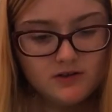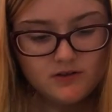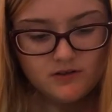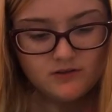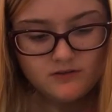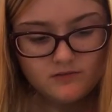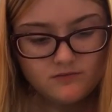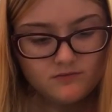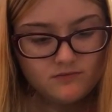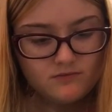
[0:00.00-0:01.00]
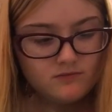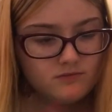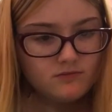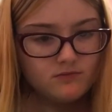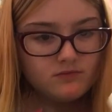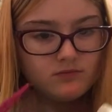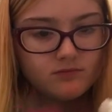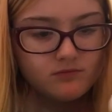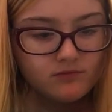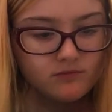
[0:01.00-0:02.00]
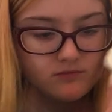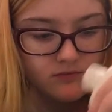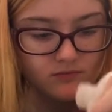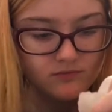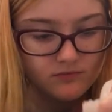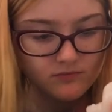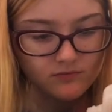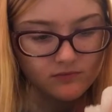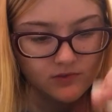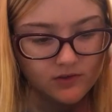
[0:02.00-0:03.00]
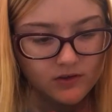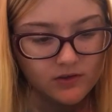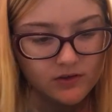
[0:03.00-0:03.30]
[no speech]